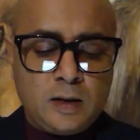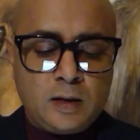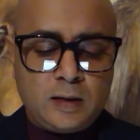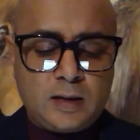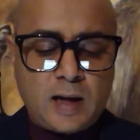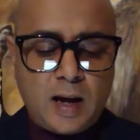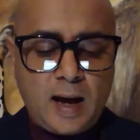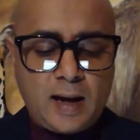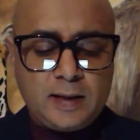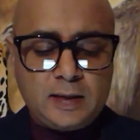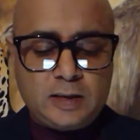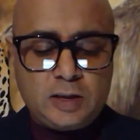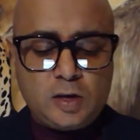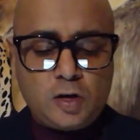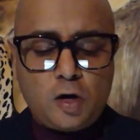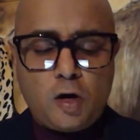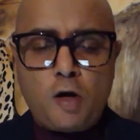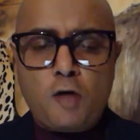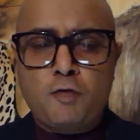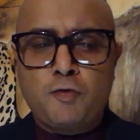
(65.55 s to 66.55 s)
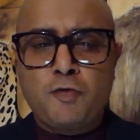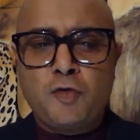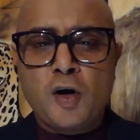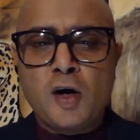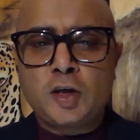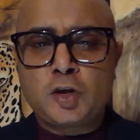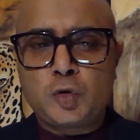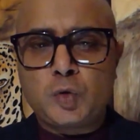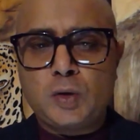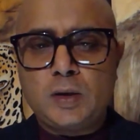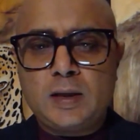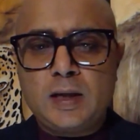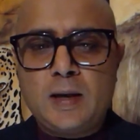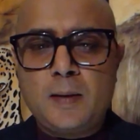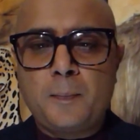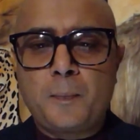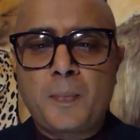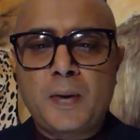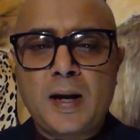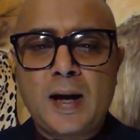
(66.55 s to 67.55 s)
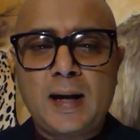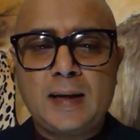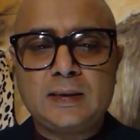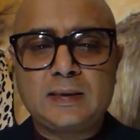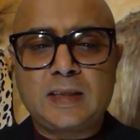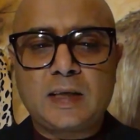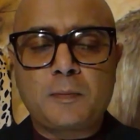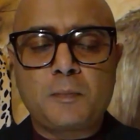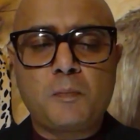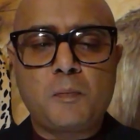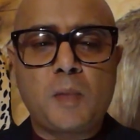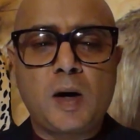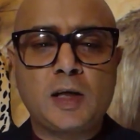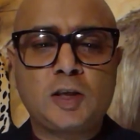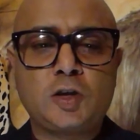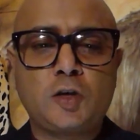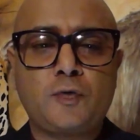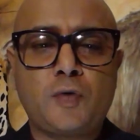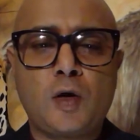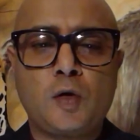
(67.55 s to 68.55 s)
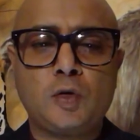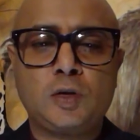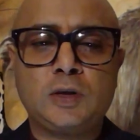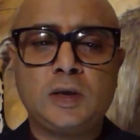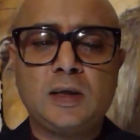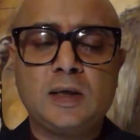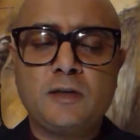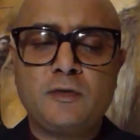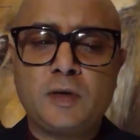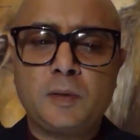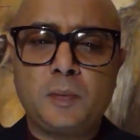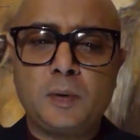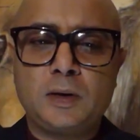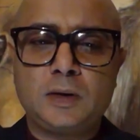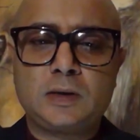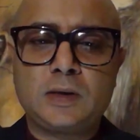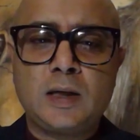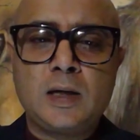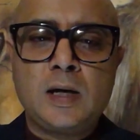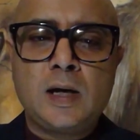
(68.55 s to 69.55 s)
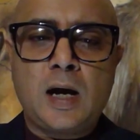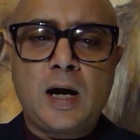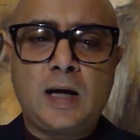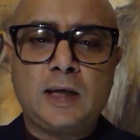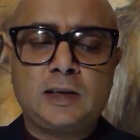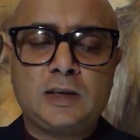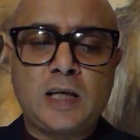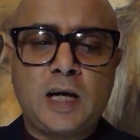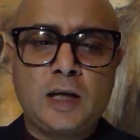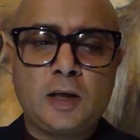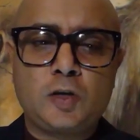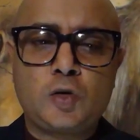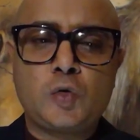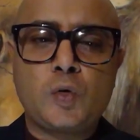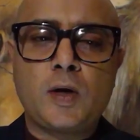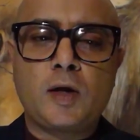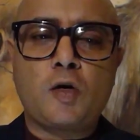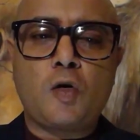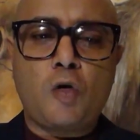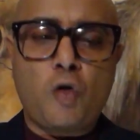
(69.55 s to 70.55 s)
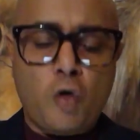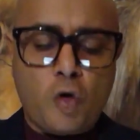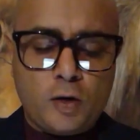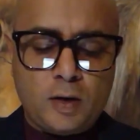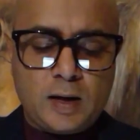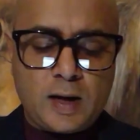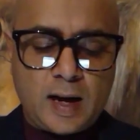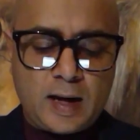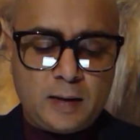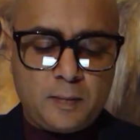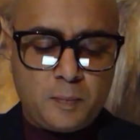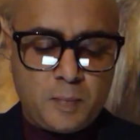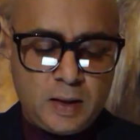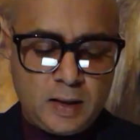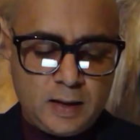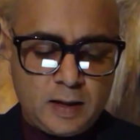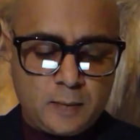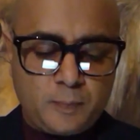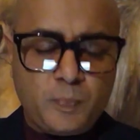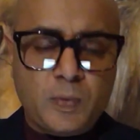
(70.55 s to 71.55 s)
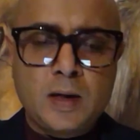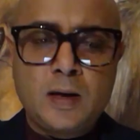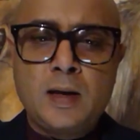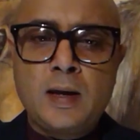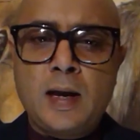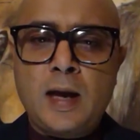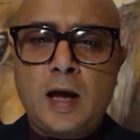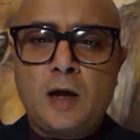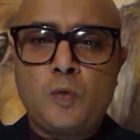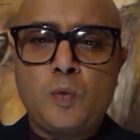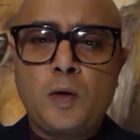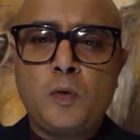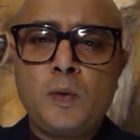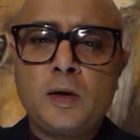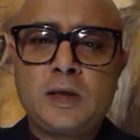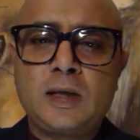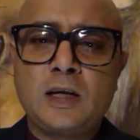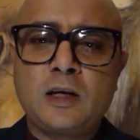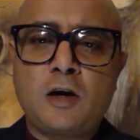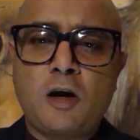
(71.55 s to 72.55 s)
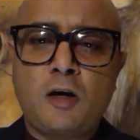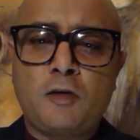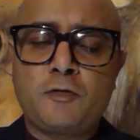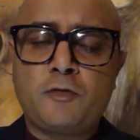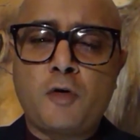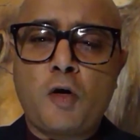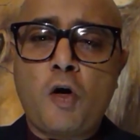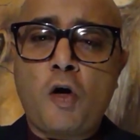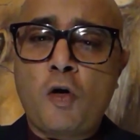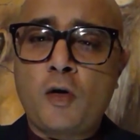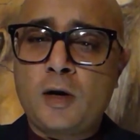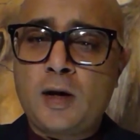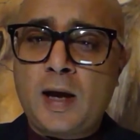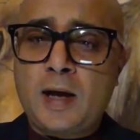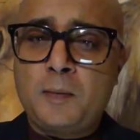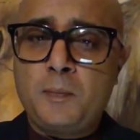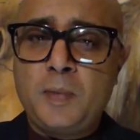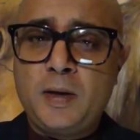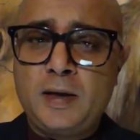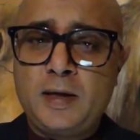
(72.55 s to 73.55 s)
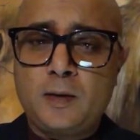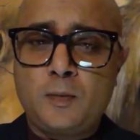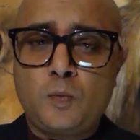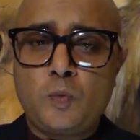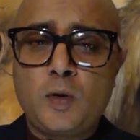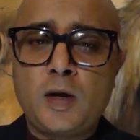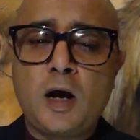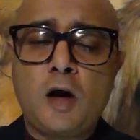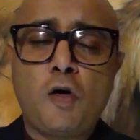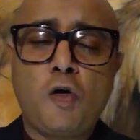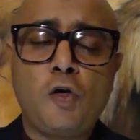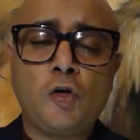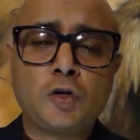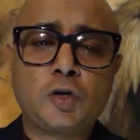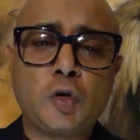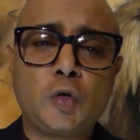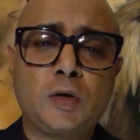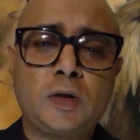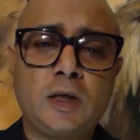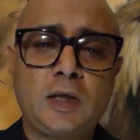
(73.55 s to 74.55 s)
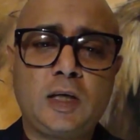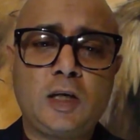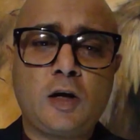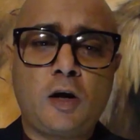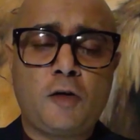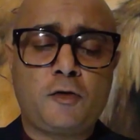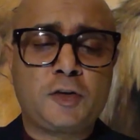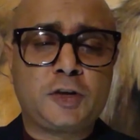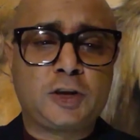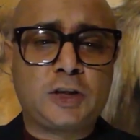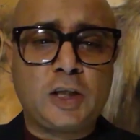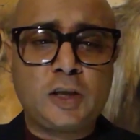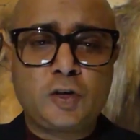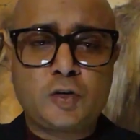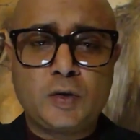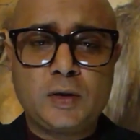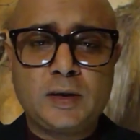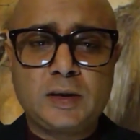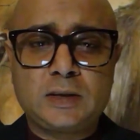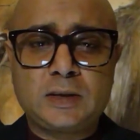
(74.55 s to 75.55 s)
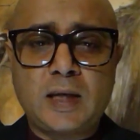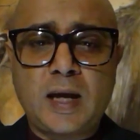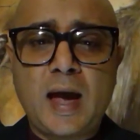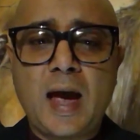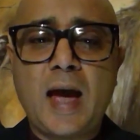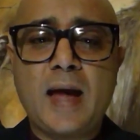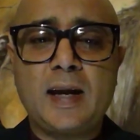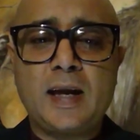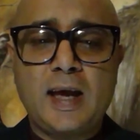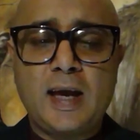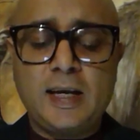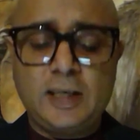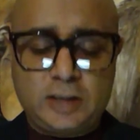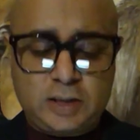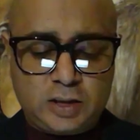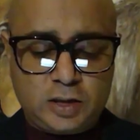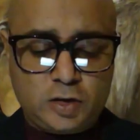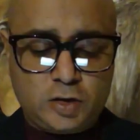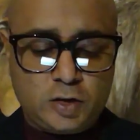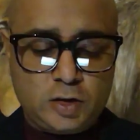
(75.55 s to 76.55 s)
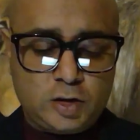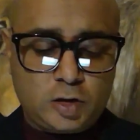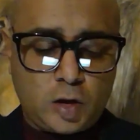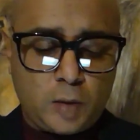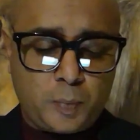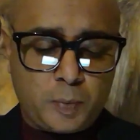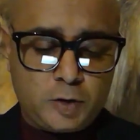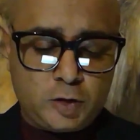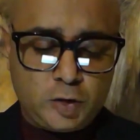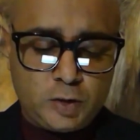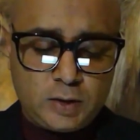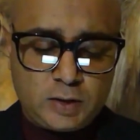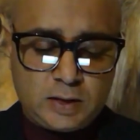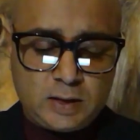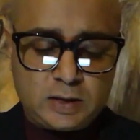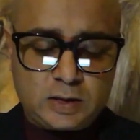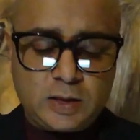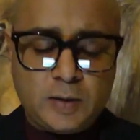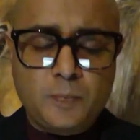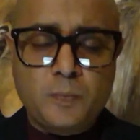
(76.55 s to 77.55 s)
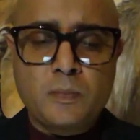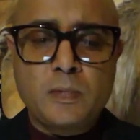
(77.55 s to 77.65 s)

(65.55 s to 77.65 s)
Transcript: The idea of virtual implies that much of our deliverables are done through an online medium. And when we think of online medium, we are also thinking of synchronous and asynchronous opportunities.